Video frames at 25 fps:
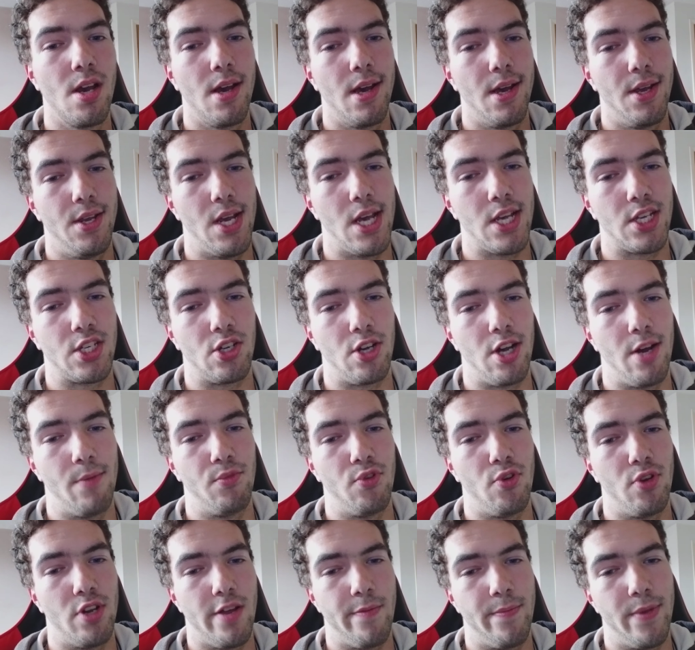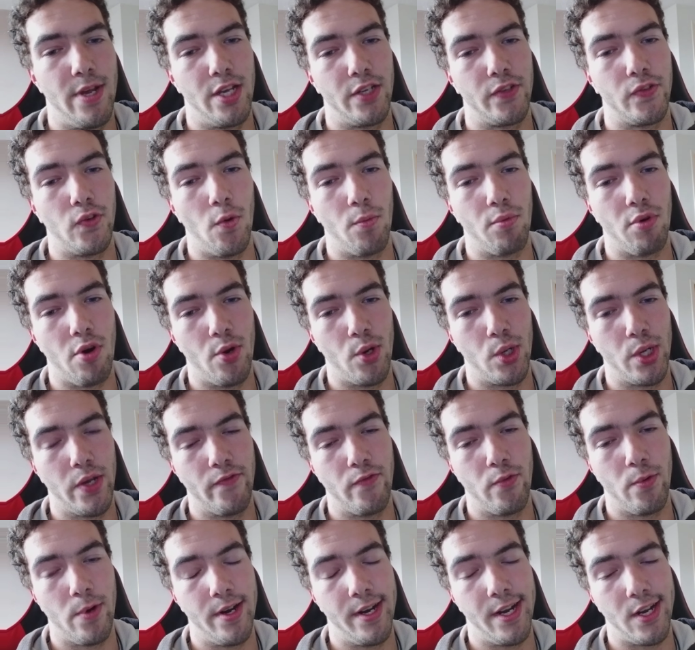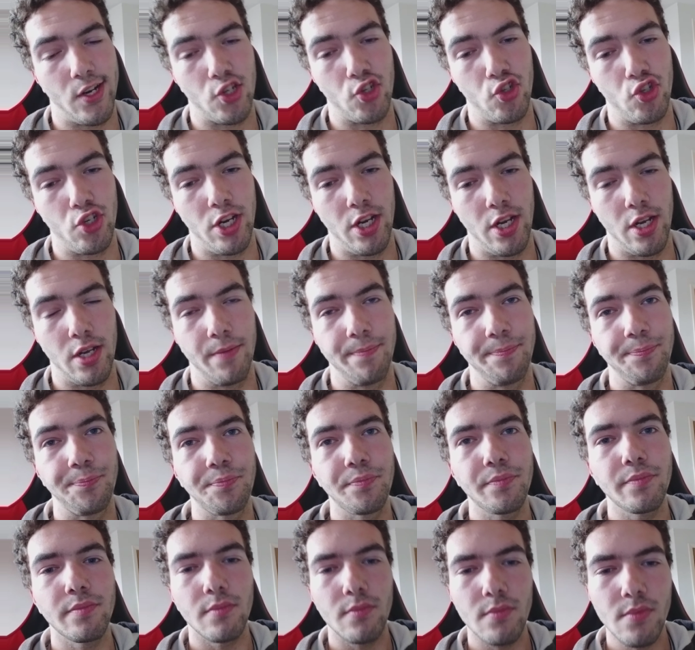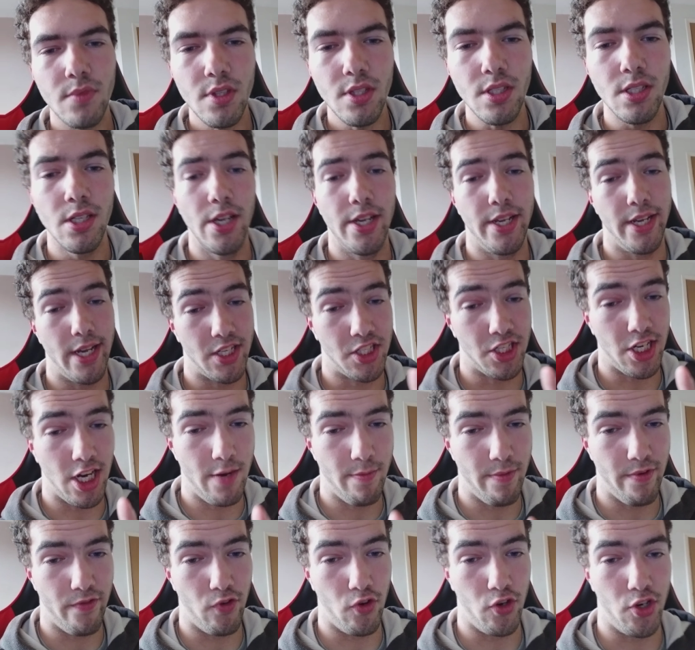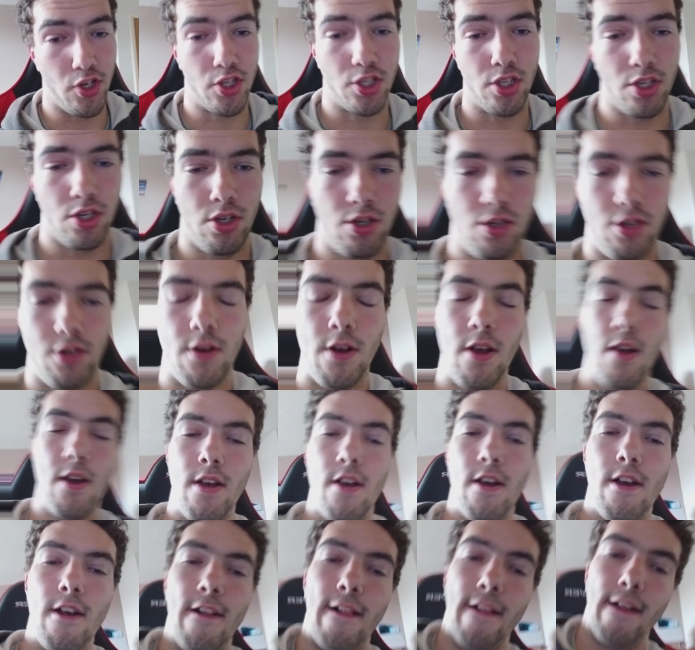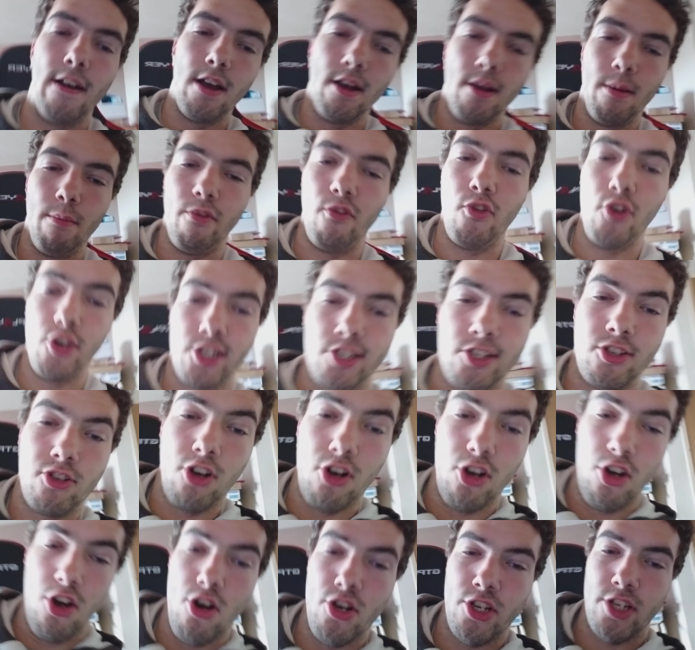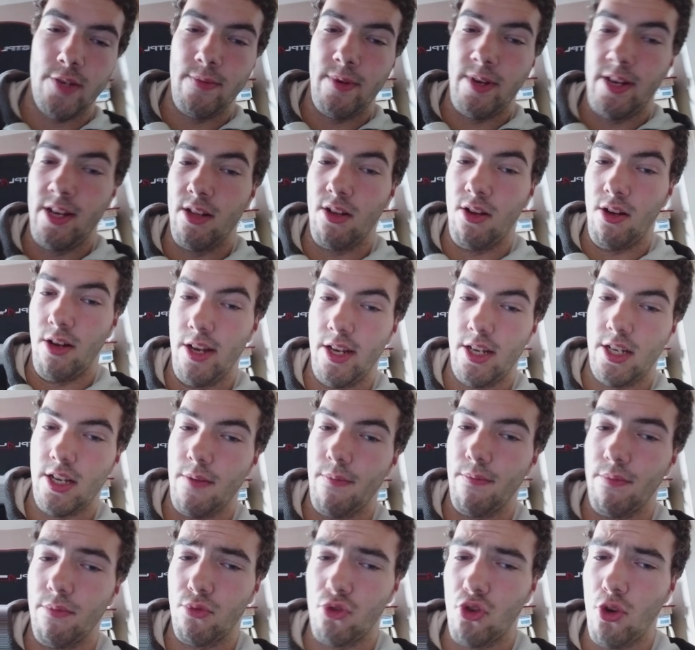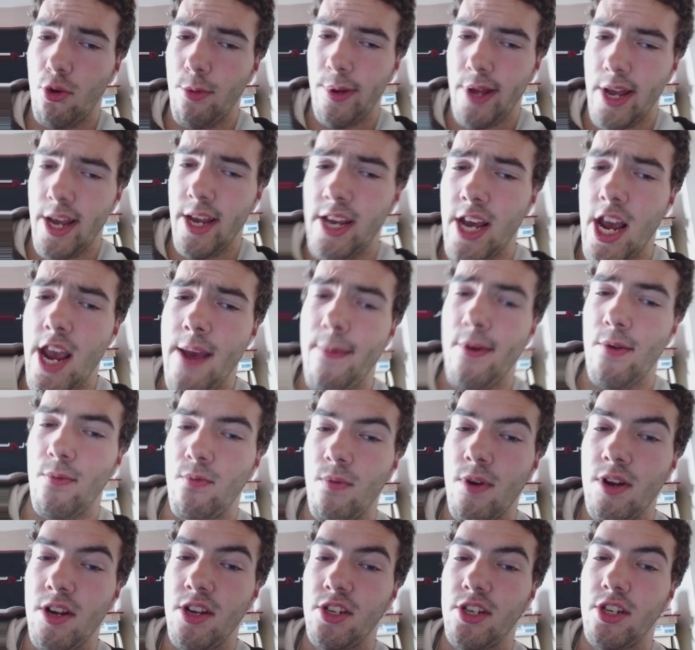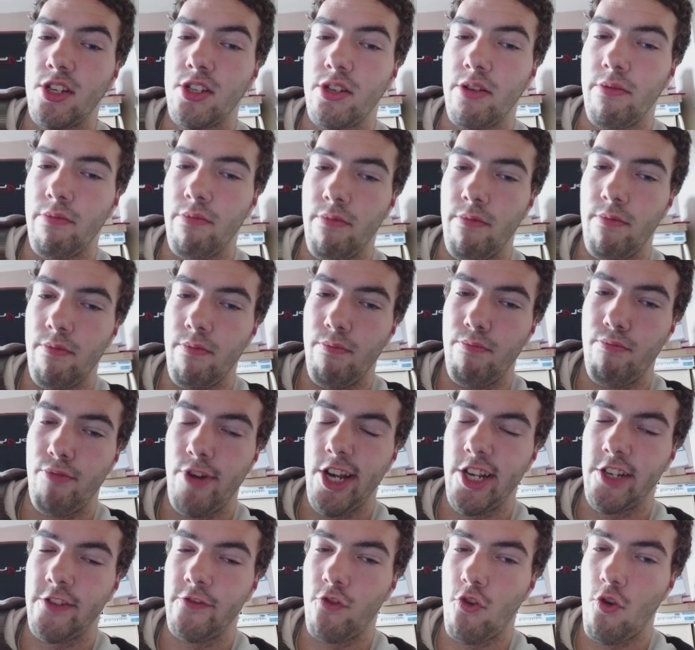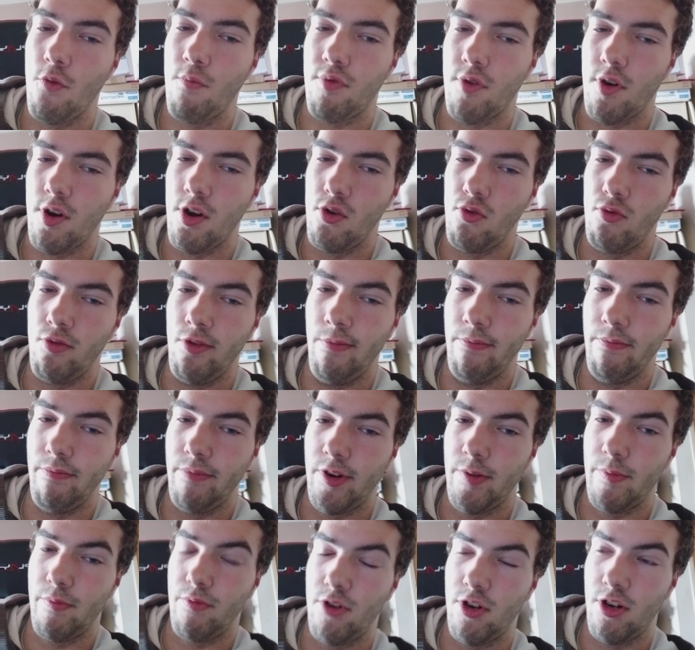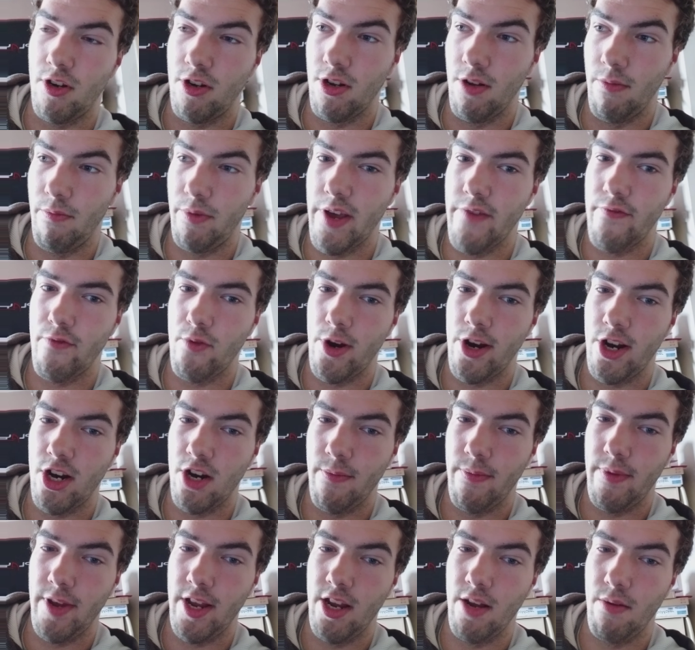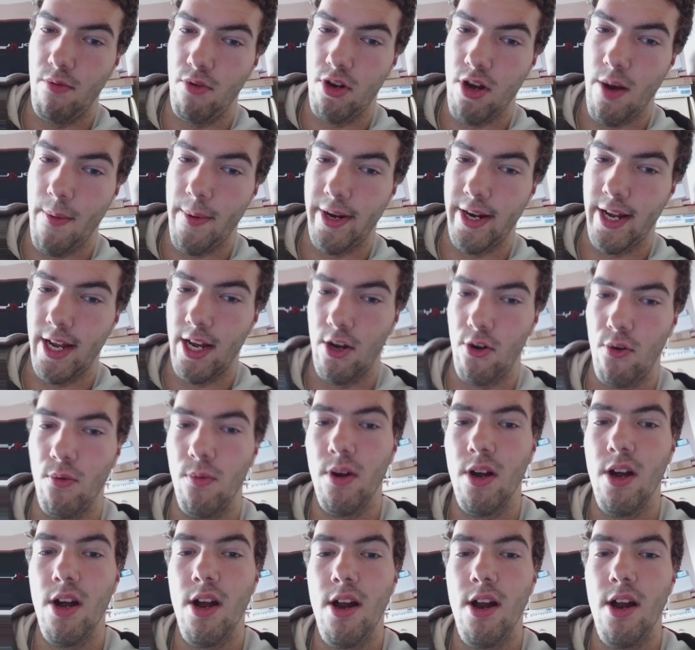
yes, I am doing a PS4 Pro giveaway next year. Yes, I am. Before you start asking me, like, Roleplayer Gaming, when is this PS4 Pro giveaway going to be coming out?